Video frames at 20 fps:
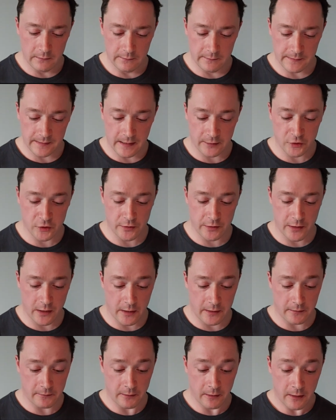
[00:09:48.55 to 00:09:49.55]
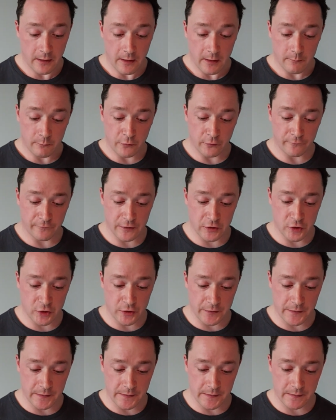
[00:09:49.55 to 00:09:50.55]
Section 9.
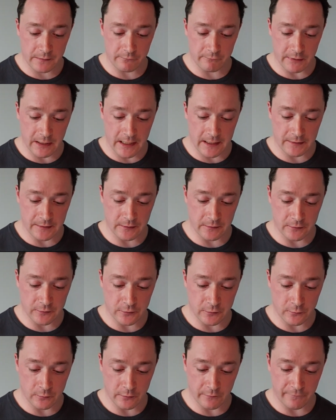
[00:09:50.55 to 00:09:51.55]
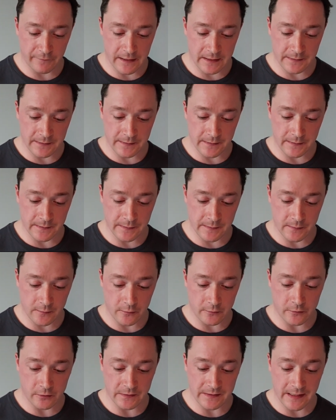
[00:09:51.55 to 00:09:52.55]
Provisions relating to offences
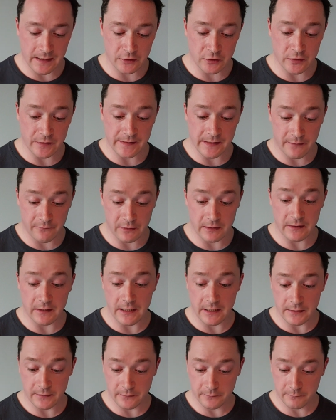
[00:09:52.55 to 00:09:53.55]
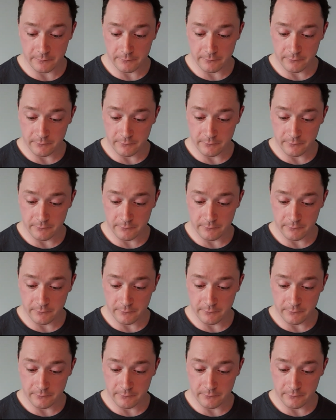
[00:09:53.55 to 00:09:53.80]
under Section 7 and 8.